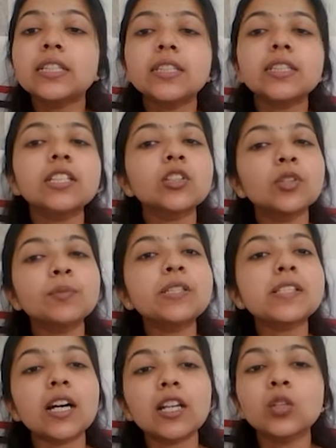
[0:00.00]
the
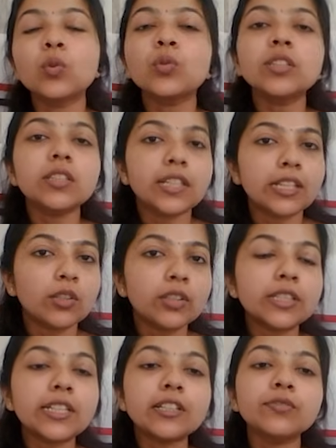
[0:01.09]
renewables alone
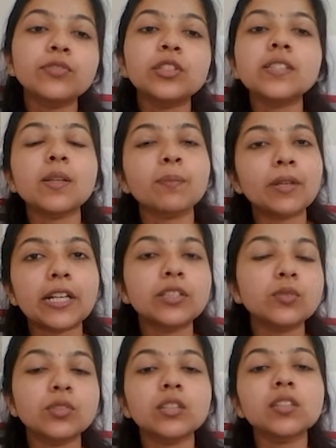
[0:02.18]
cannot yet fully supply
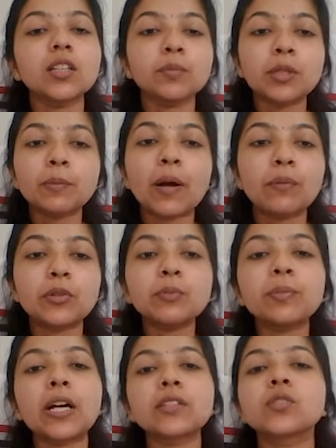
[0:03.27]
to the thermal power
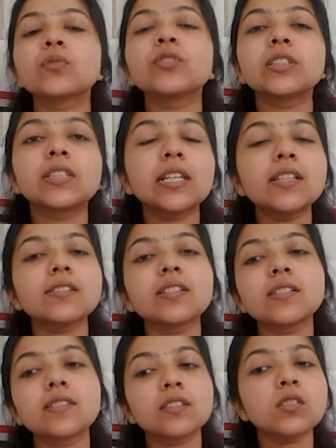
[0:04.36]
plants. So, for these
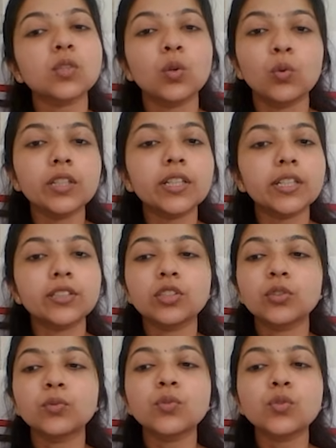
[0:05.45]
reasons, coal
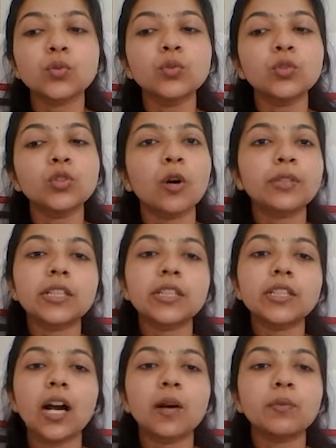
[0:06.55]
continues to
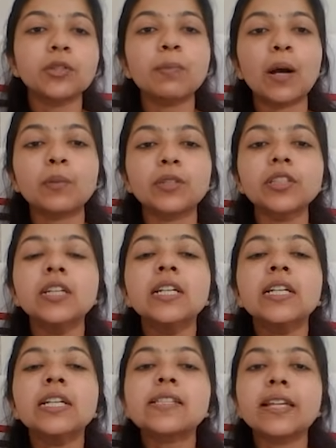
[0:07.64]
dominate our power
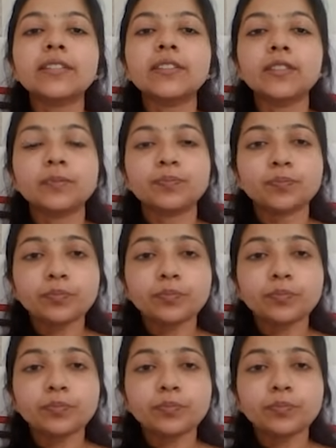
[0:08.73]
sector.